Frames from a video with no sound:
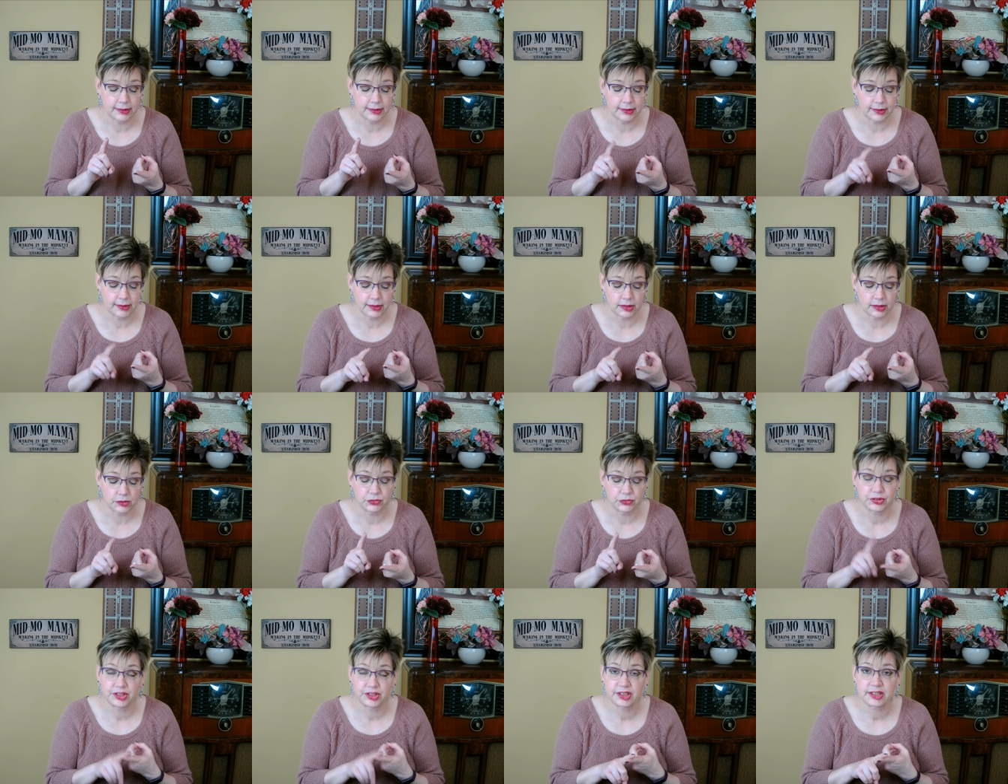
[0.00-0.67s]

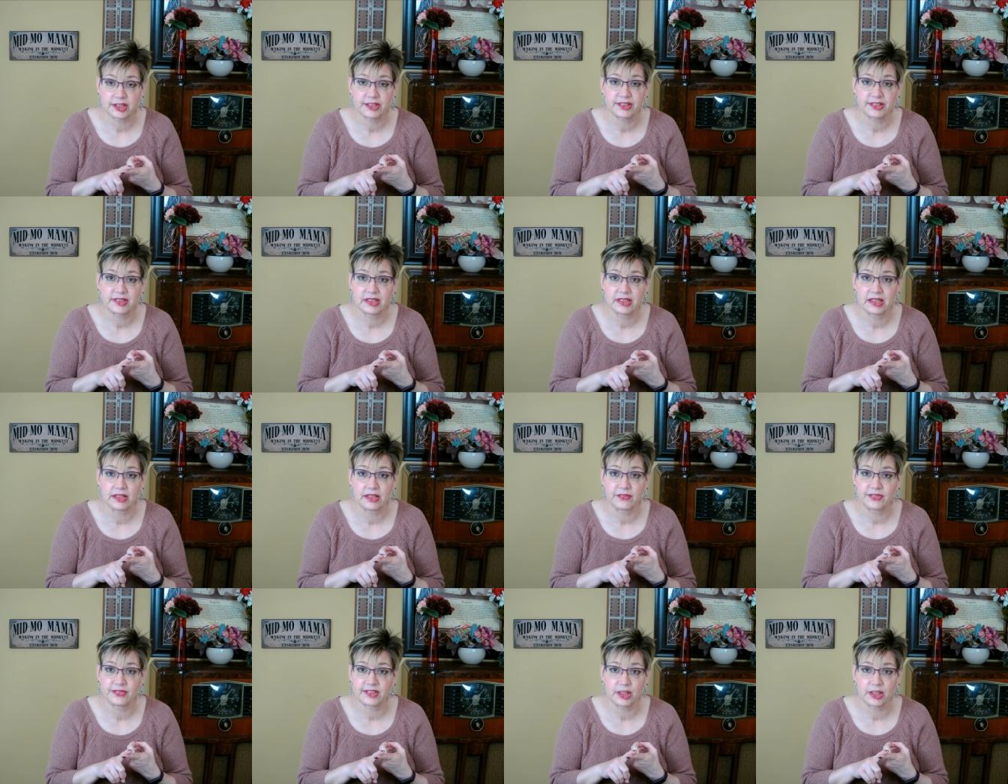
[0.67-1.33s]
If
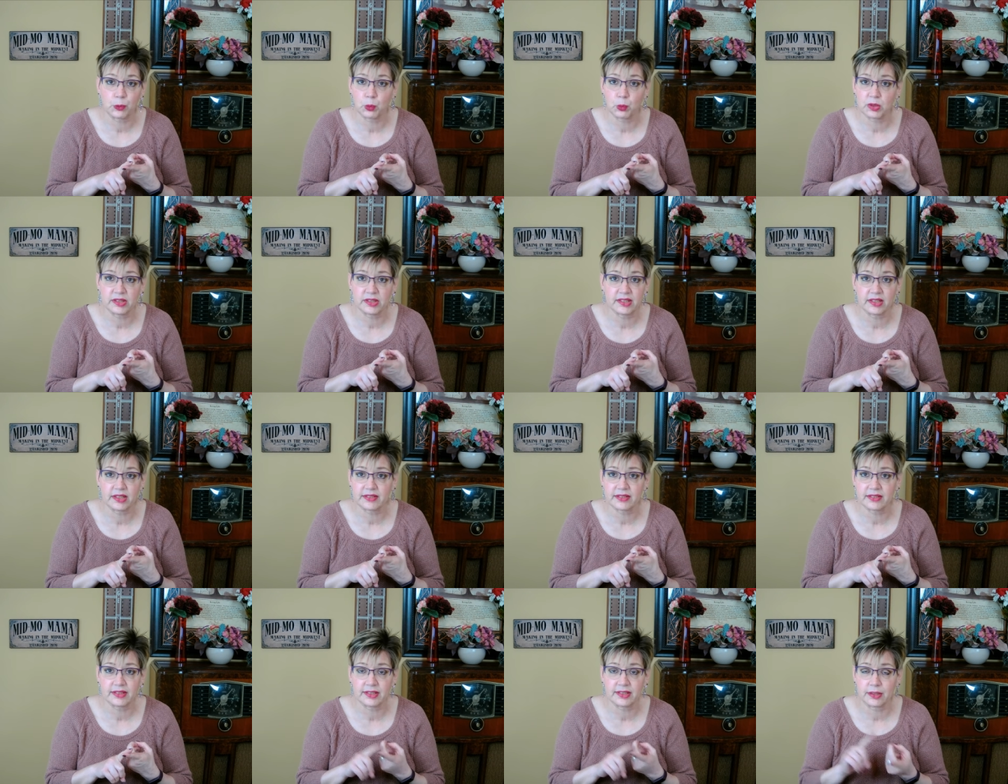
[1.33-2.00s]
if someone
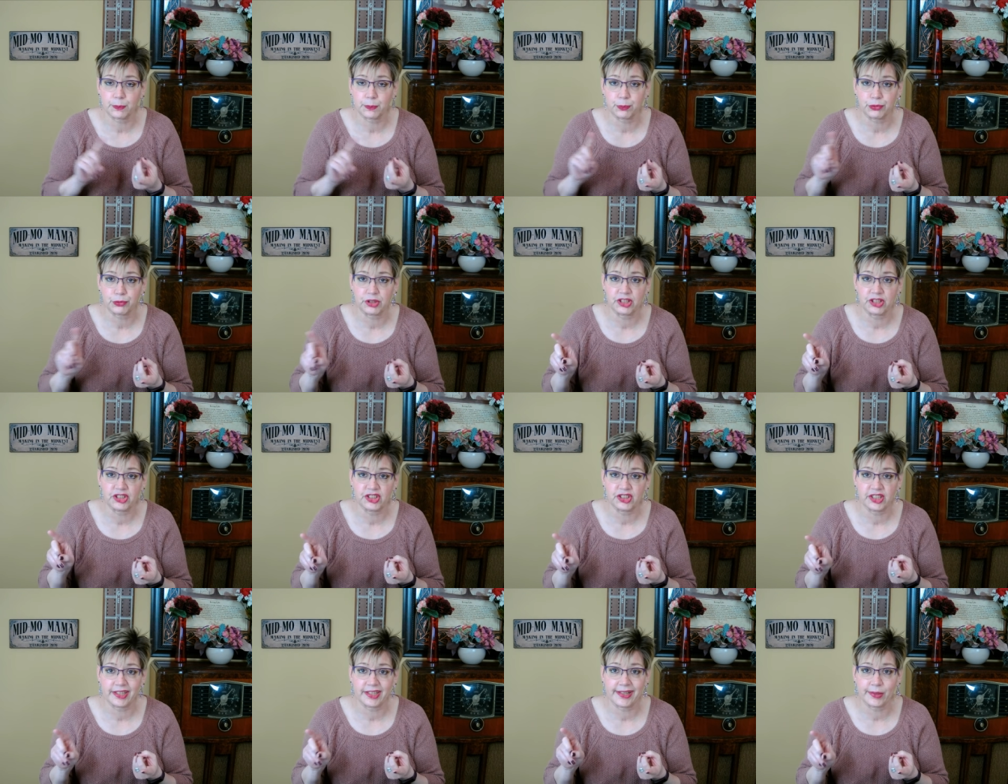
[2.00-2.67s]
doesn't
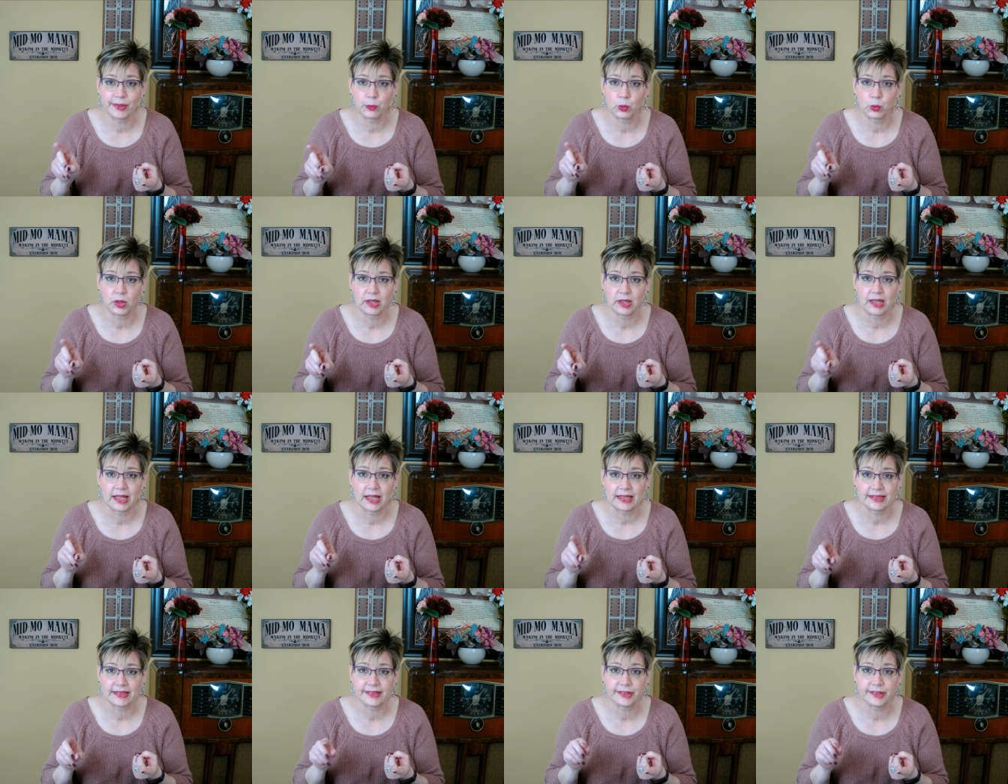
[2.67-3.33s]
appreciate what
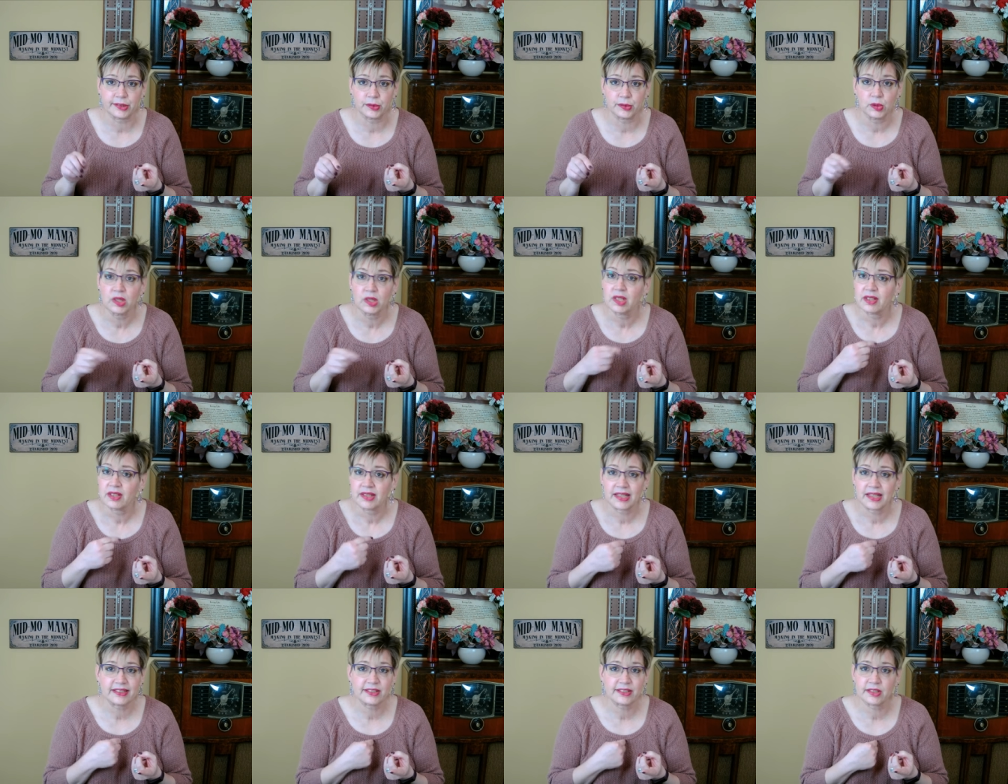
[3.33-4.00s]
I do,
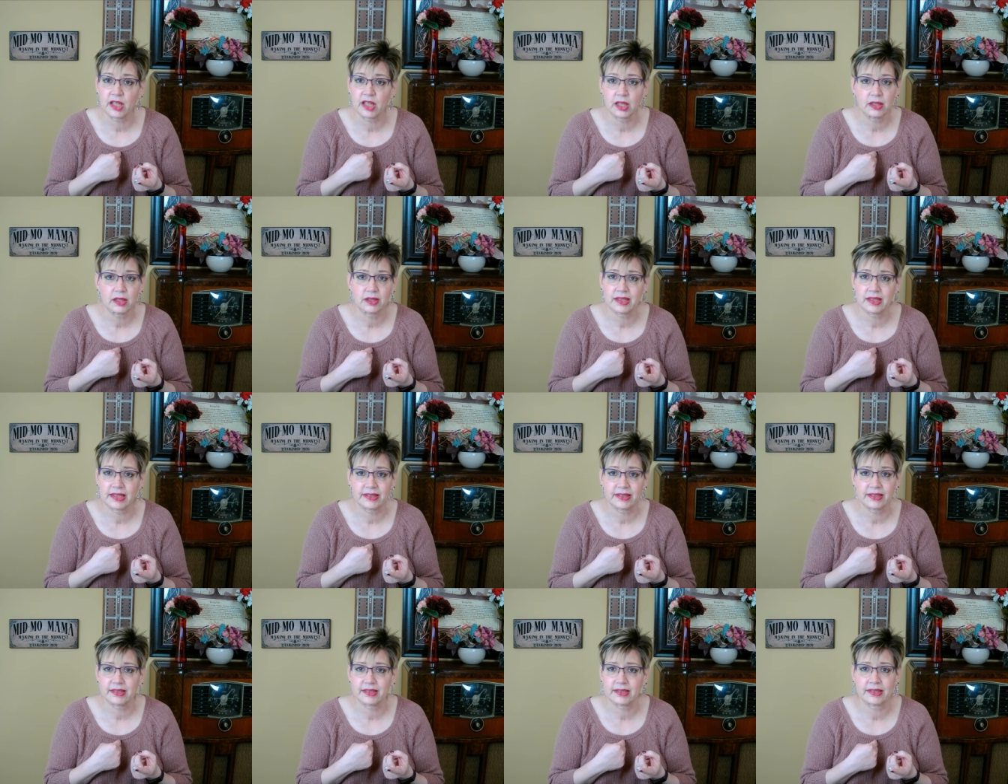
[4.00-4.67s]
that's not,
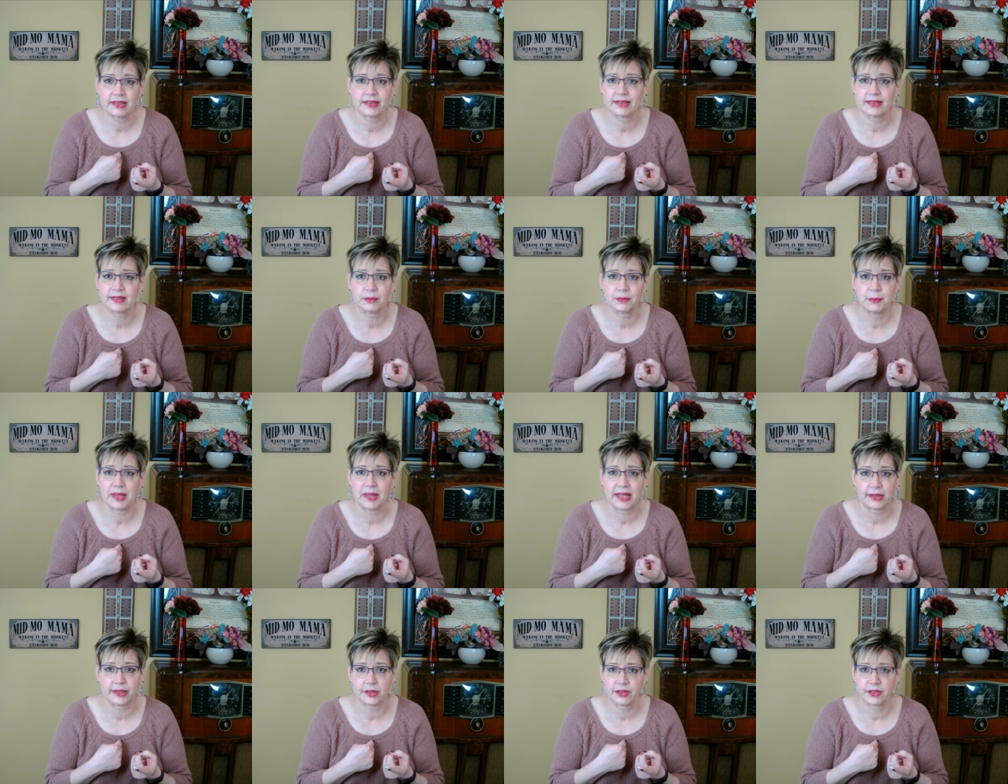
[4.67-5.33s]
that, that doesn't
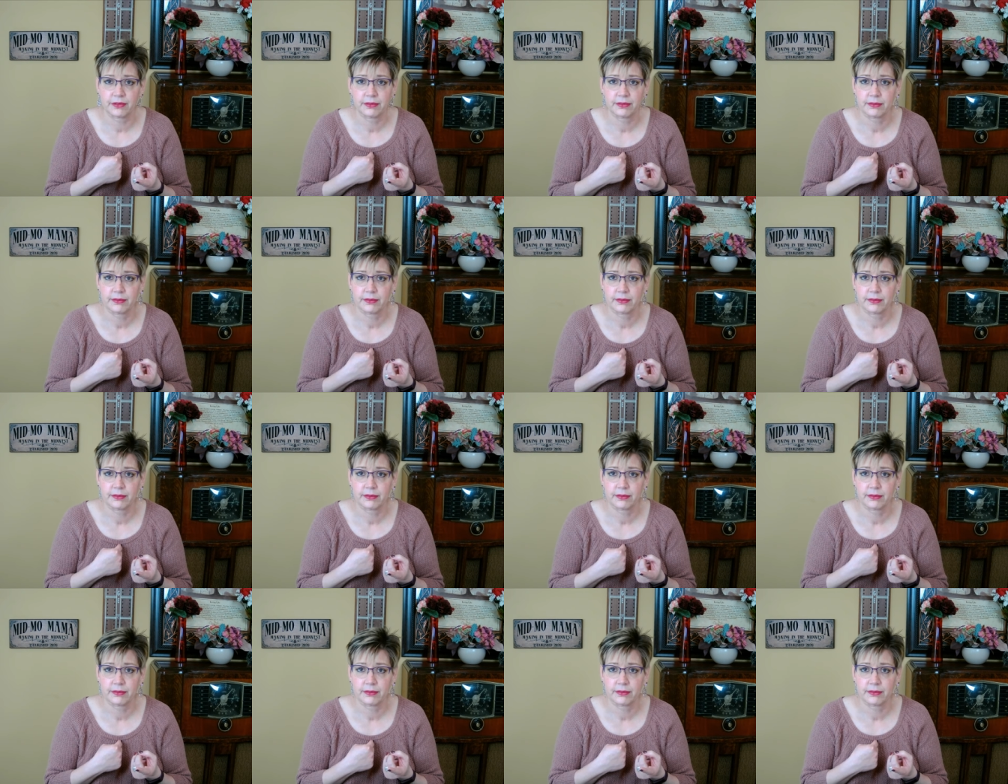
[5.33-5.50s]
matter.